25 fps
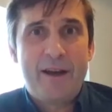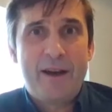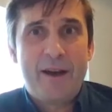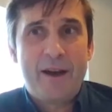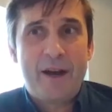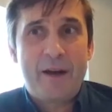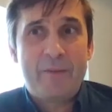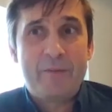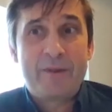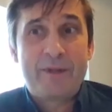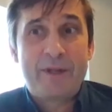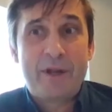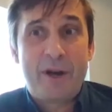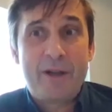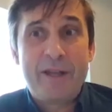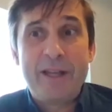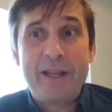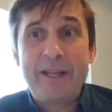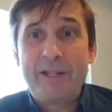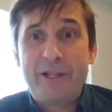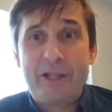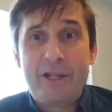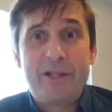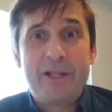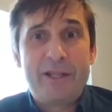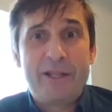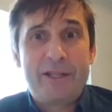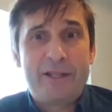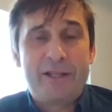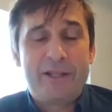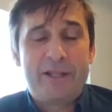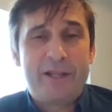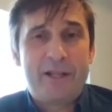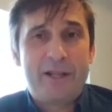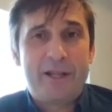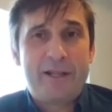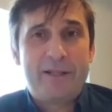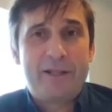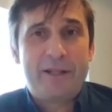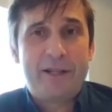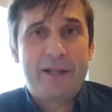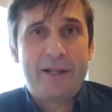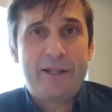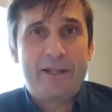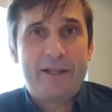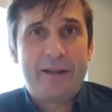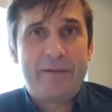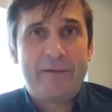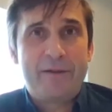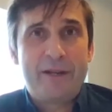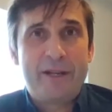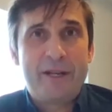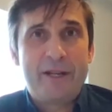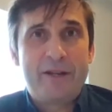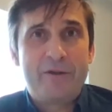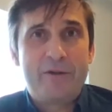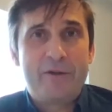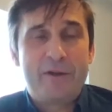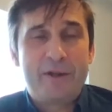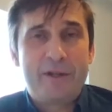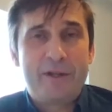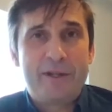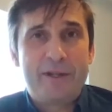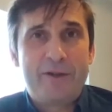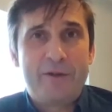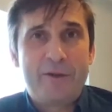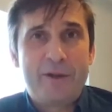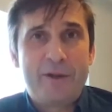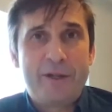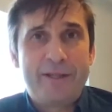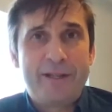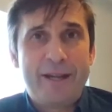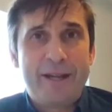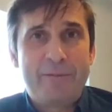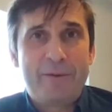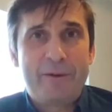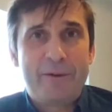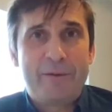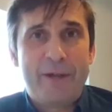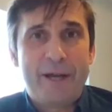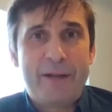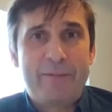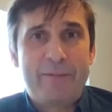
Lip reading: So I think Chile is definitely a good example of